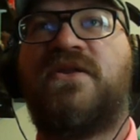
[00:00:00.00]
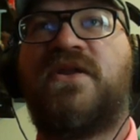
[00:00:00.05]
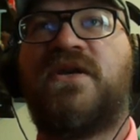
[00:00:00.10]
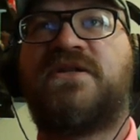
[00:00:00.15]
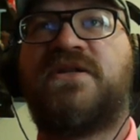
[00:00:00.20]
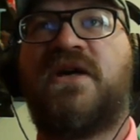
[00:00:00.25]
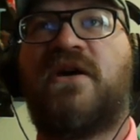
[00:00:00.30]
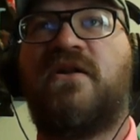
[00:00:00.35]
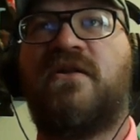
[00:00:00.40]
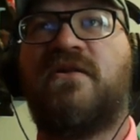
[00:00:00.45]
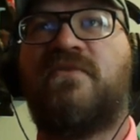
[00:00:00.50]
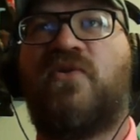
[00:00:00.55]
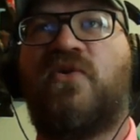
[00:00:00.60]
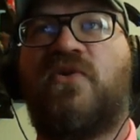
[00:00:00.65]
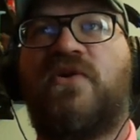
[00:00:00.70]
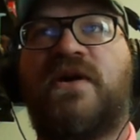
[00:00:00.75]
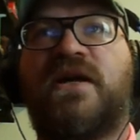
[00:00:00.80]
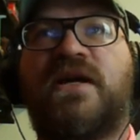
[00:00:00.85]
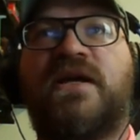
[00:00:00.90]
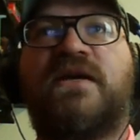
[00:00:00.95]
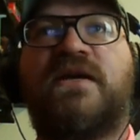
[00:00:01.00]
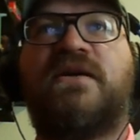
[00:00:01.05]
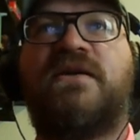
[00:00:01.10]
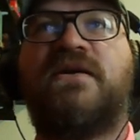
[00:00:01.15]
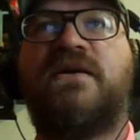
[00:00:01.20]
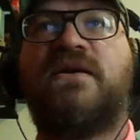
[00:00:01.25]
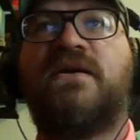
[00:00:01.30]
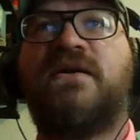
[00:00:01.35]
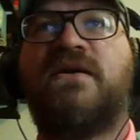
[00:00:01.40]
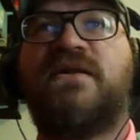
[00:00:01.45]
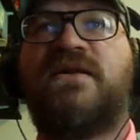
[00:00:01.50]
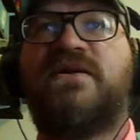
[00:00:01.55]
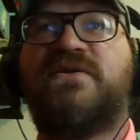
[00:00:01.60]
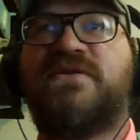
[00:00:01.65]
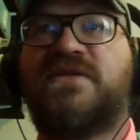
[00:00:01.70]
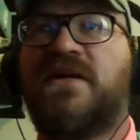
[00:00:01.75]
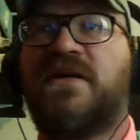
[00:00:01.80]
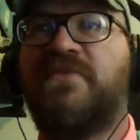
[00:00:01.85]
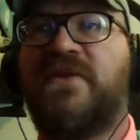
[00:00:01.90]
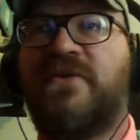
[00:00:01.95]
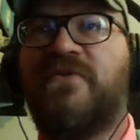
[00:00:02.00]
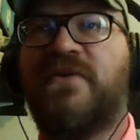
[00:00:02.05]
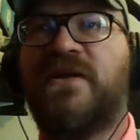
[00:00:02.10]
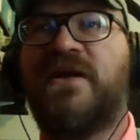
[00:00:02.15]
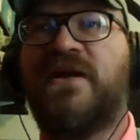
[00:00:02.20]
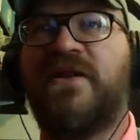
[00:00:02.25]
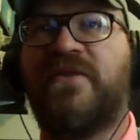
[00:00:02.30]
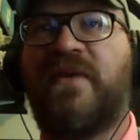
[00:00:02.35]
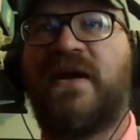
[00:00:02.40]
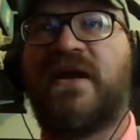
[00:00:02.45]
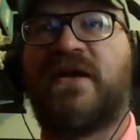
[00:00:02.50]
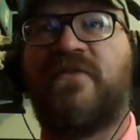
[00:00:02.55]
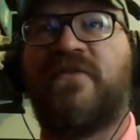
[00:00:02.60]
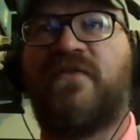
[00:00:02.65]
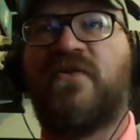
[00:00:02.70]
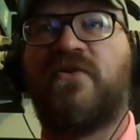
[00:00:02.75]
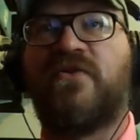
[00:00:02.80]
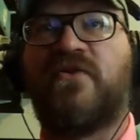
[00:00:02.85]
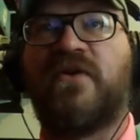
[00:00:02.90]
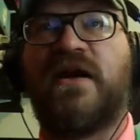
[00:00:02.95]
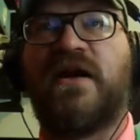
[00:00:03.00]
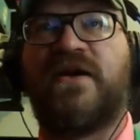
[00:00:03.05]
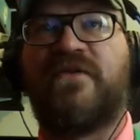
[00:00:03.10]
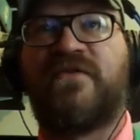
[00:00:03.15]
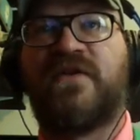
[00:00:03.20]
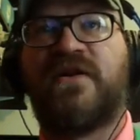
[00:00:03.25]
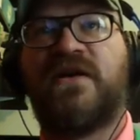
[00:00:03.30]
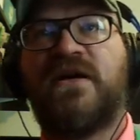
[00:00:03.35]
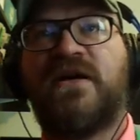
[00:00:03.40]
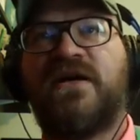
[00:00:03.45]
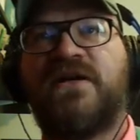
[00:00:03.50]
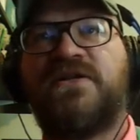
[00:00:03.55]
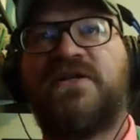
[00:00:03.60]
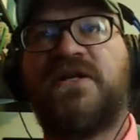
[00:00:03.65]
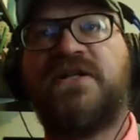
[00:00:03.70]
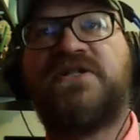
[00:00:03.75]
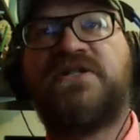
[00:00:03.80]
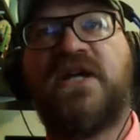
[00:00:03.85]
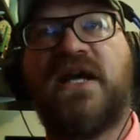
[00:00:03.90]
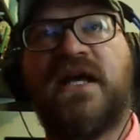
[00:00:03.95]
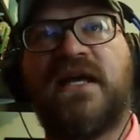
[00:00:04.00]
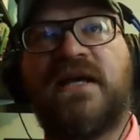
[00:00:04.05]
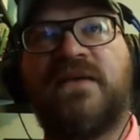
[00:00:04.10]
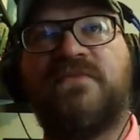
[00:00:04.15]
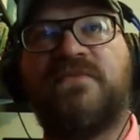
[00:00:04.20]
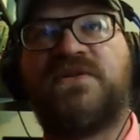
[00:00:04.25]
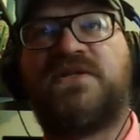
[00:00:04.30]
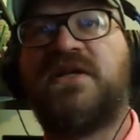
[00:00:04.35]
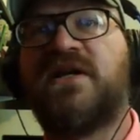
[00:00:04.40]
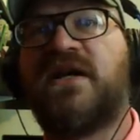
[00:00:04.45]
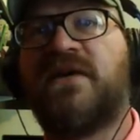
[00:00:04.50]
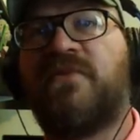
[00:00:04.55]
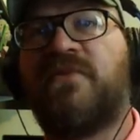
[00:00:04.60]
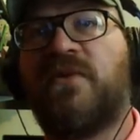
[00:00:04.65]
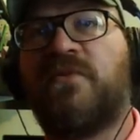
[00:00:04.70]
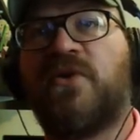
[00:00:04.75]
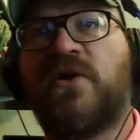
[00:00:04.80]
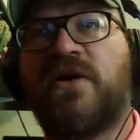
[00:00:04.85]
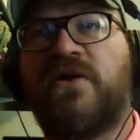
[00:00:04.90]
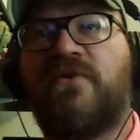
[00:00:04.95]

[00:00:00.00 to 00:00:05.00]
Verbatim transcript: The tall boy. There's something written on the back of the photograph. To James, to commemorate...